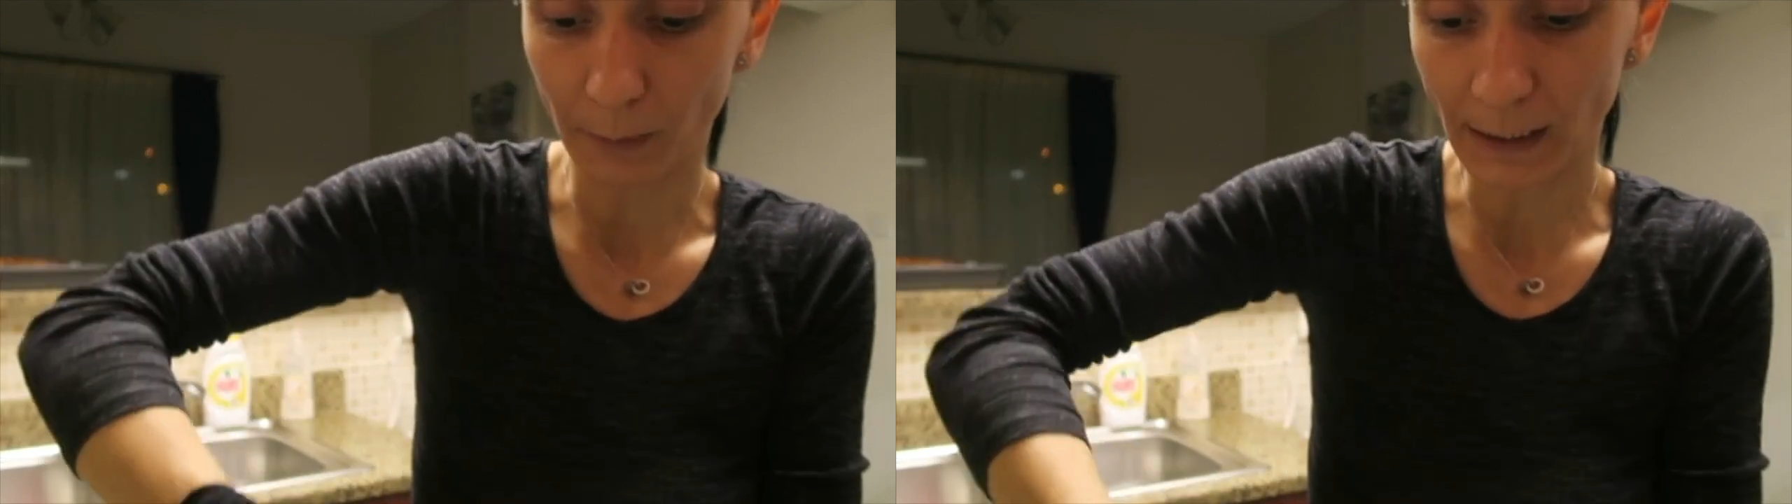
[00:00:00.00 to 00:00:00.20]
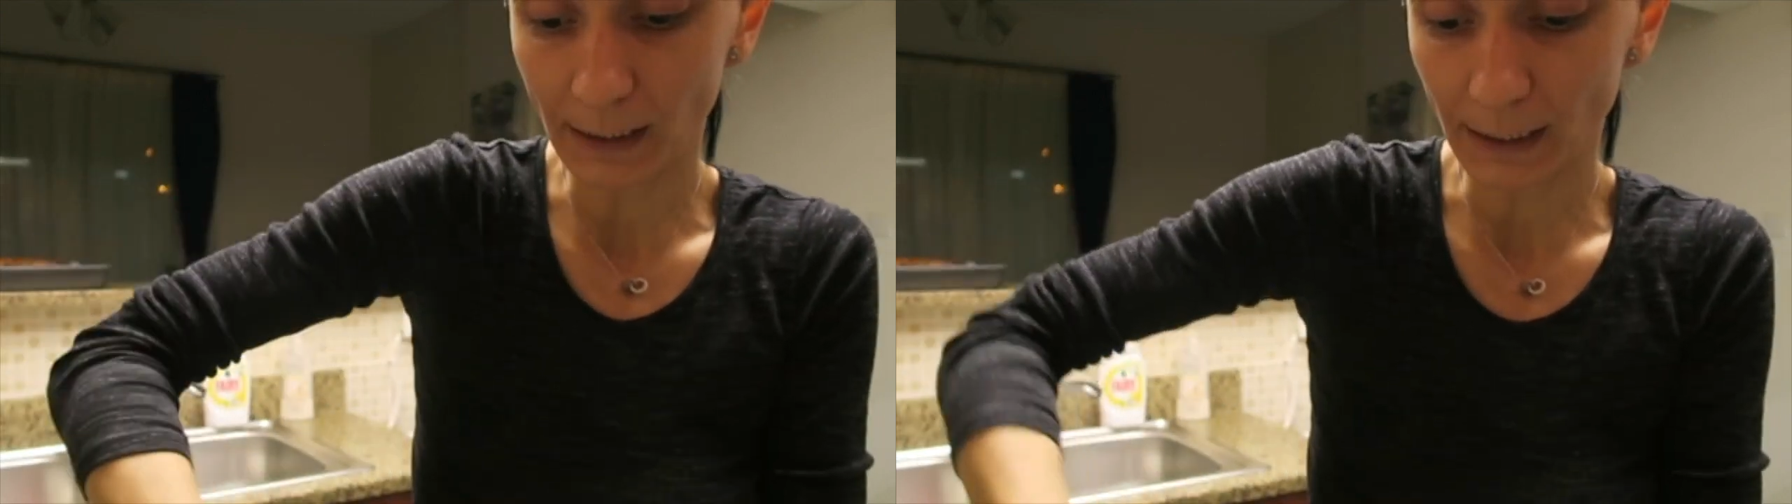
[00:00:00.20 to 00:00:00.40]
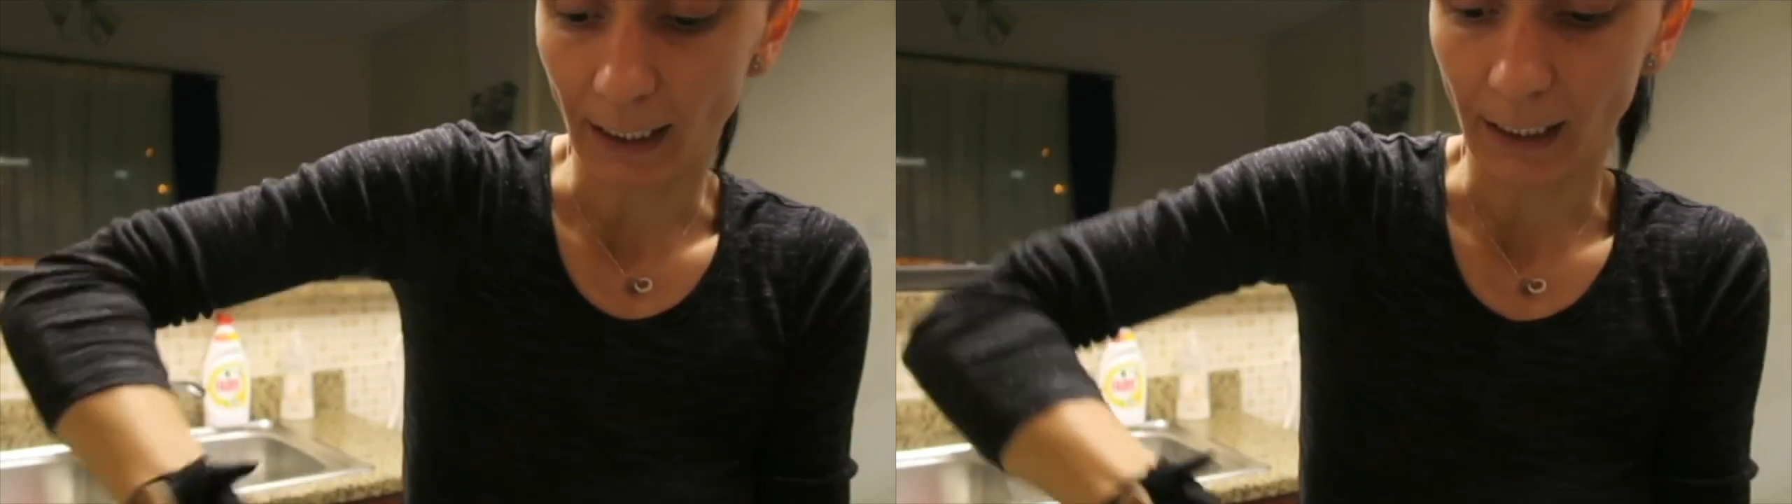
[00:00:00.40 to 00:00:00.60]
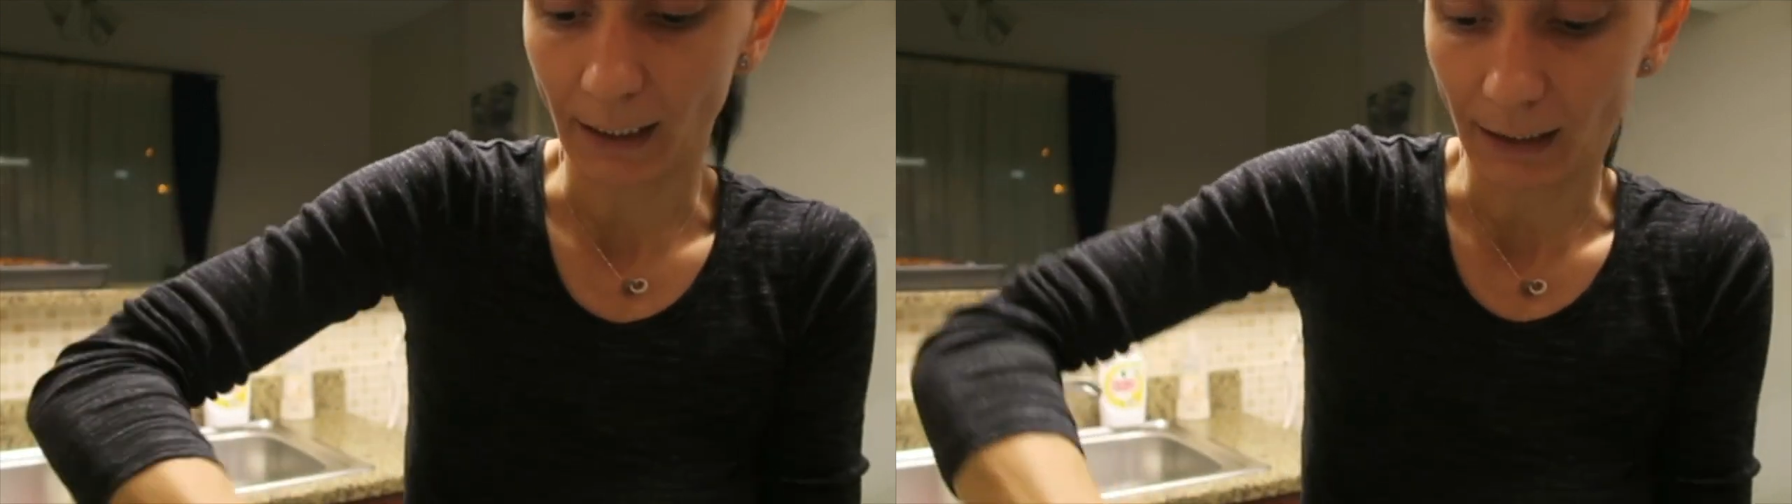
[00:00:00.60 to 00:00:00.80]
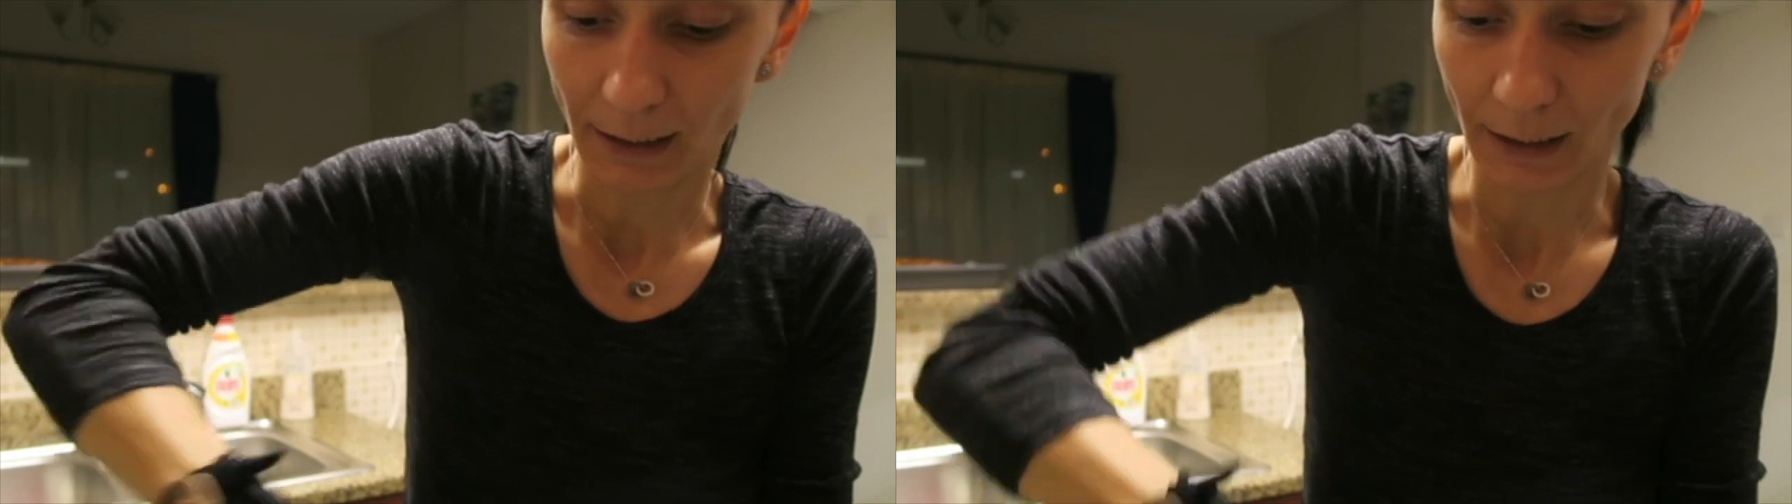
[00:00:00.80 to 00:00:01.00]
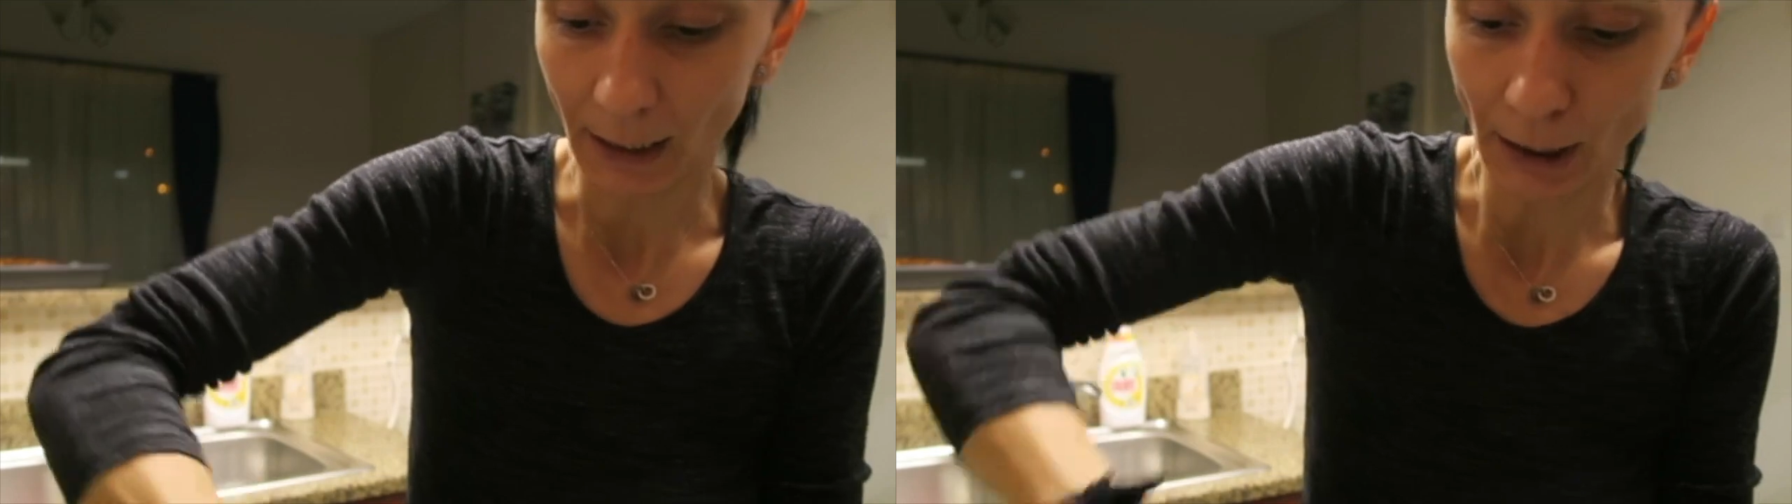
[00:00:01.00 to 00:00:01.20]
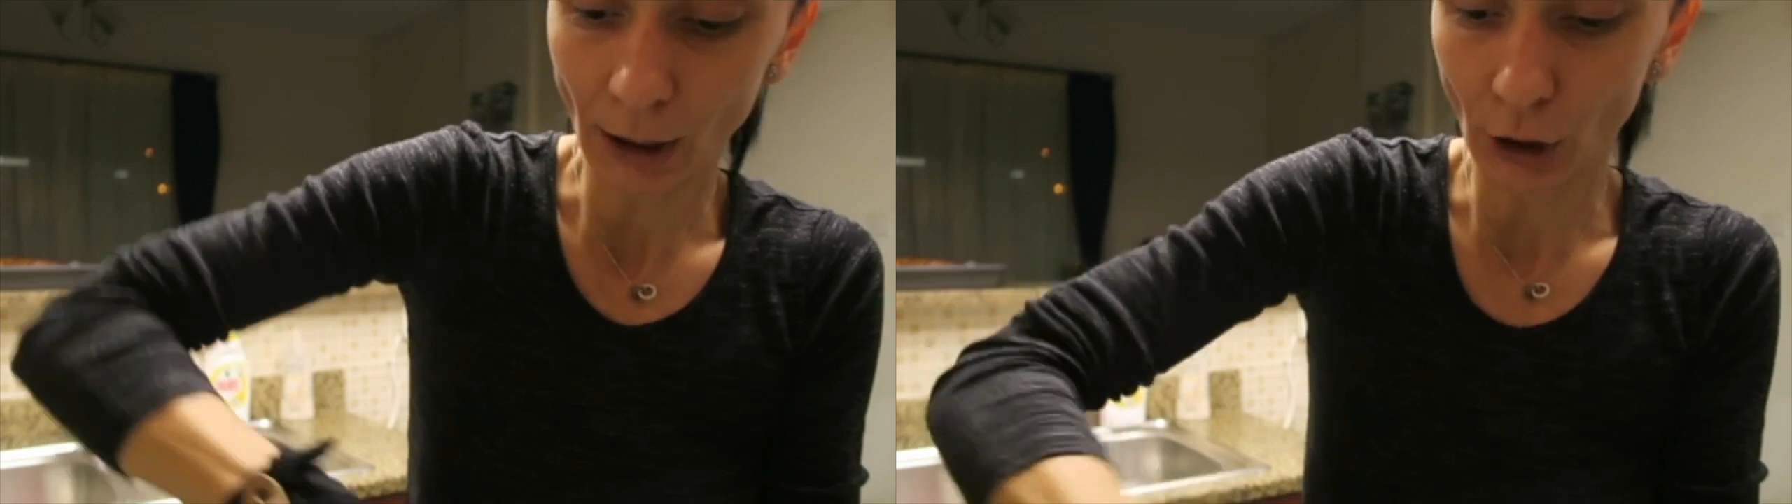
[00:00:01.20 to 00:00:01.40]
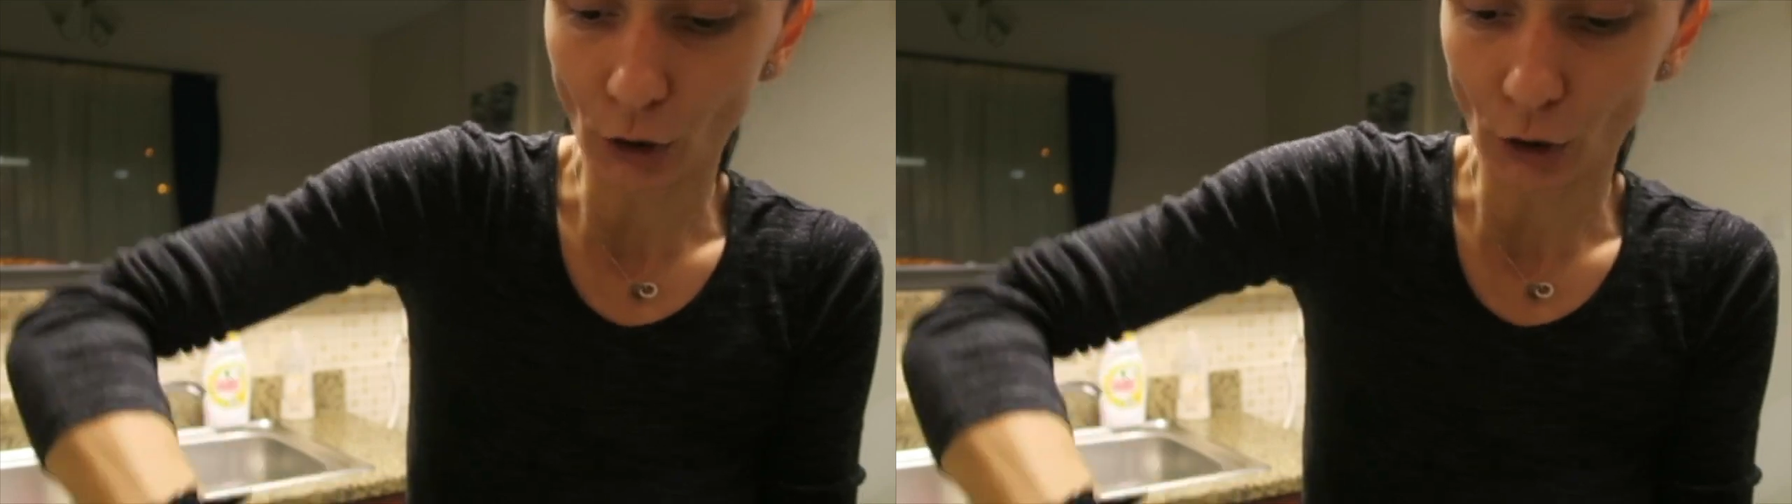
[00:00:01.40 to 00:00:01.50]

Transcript: meat, I really